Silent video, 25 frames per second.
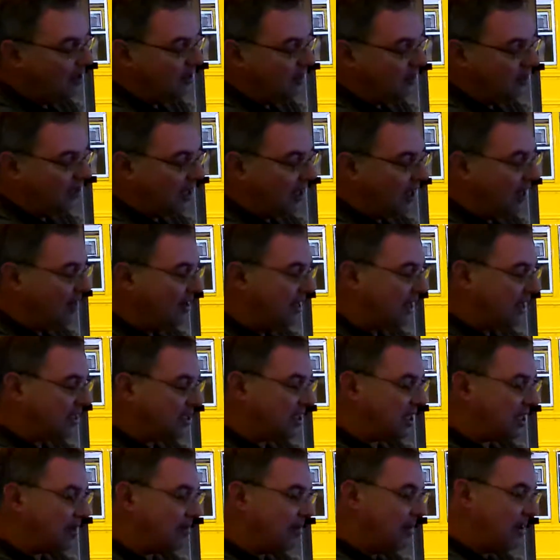Okay, next
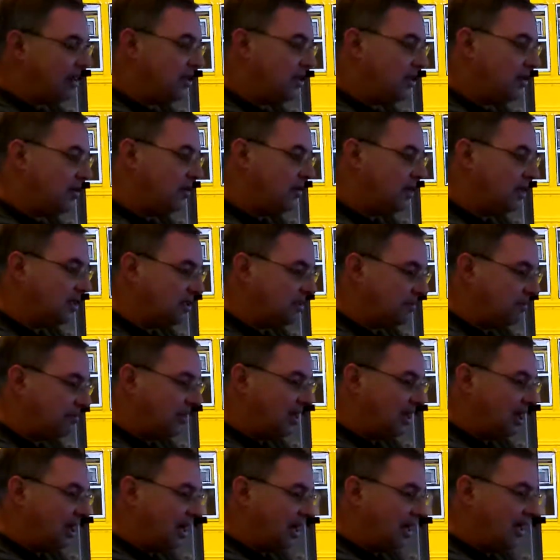thing I'm going to do is
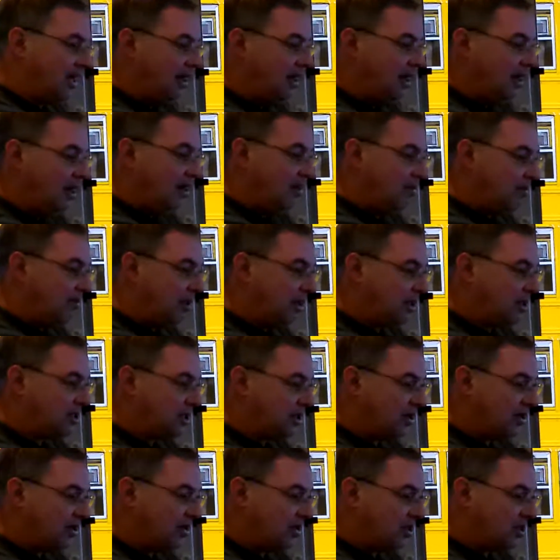apply pressure
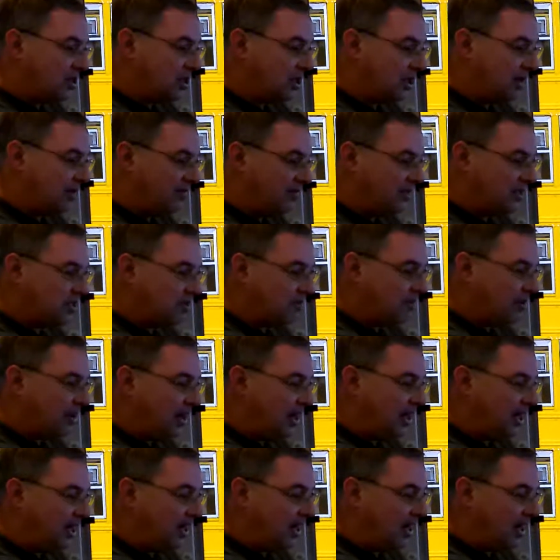to the service
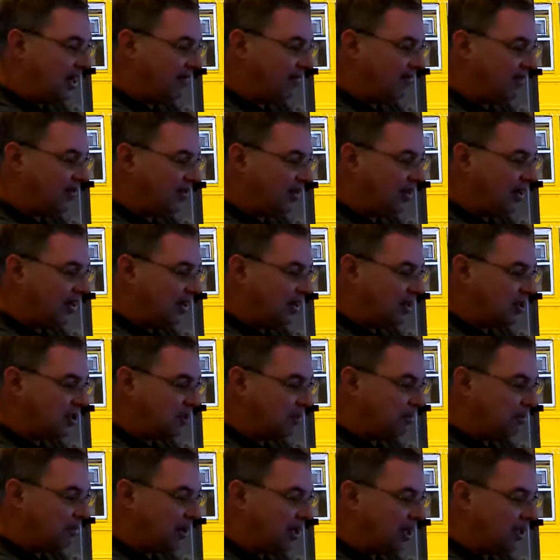brake, and after the initial
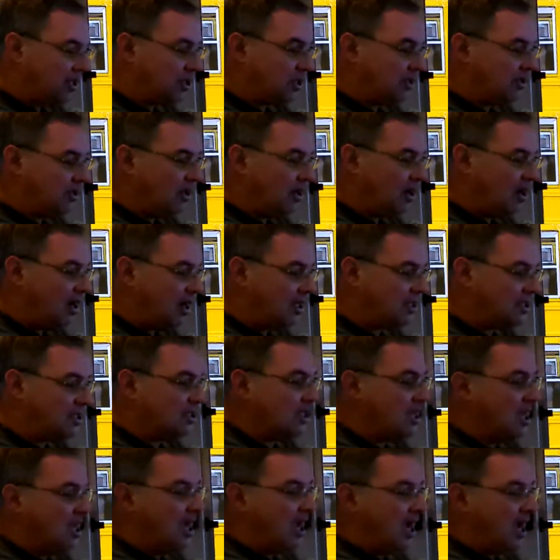pressure loss,
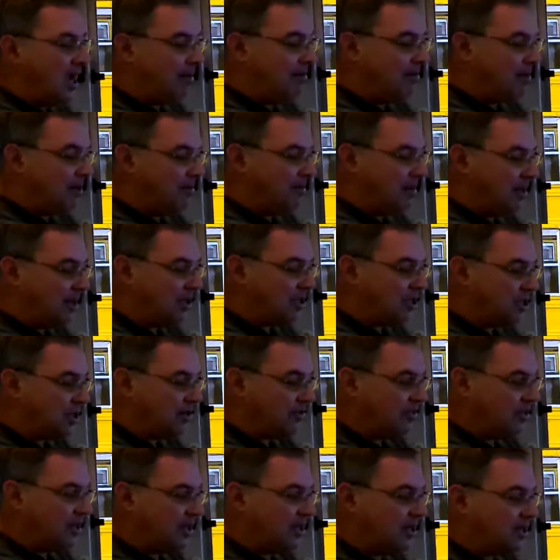I'm going to make sure
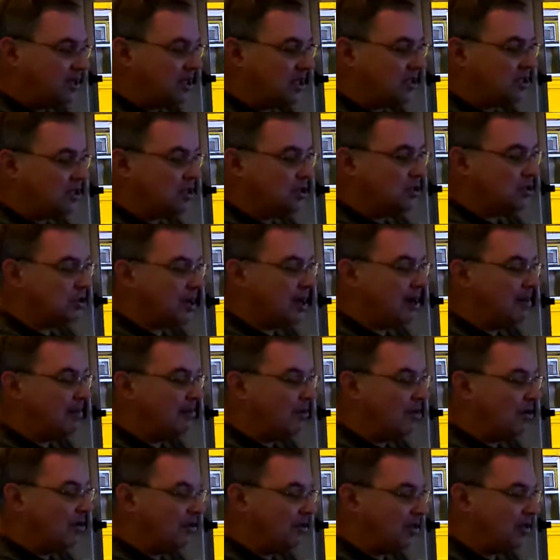that it doesn't drop
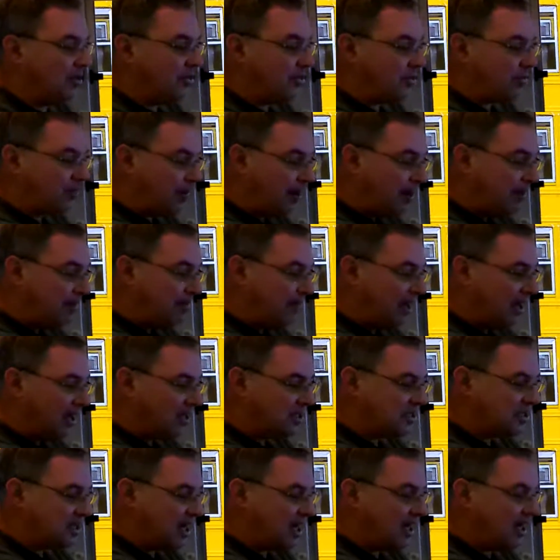more than 3
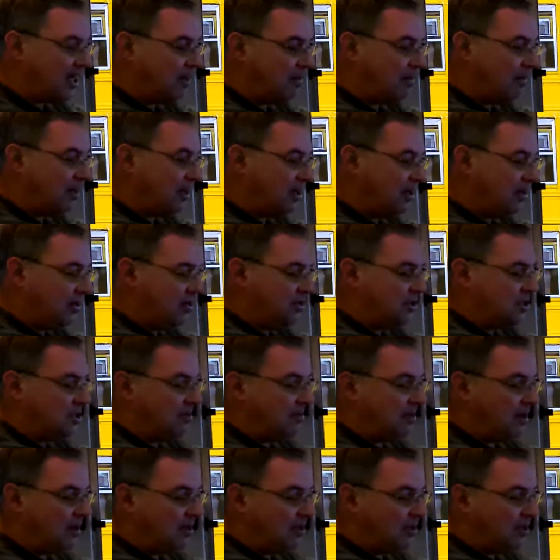psi in a minute using
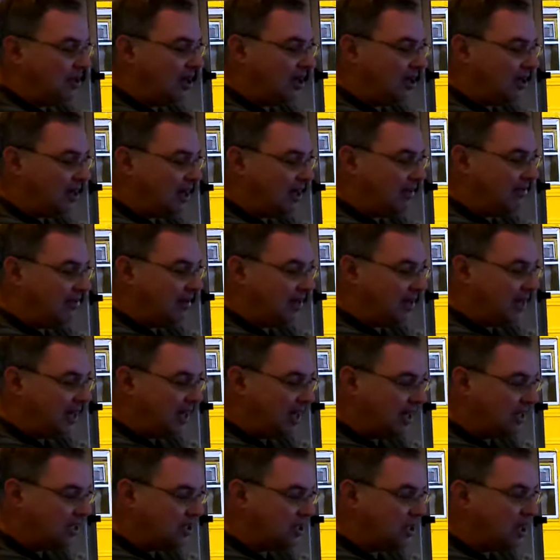my clock on the
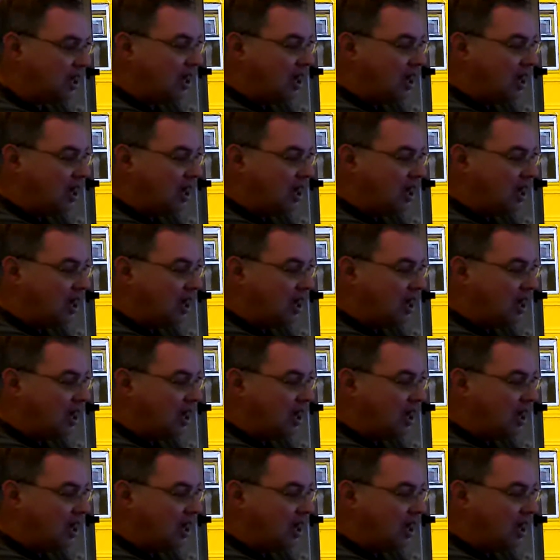dash.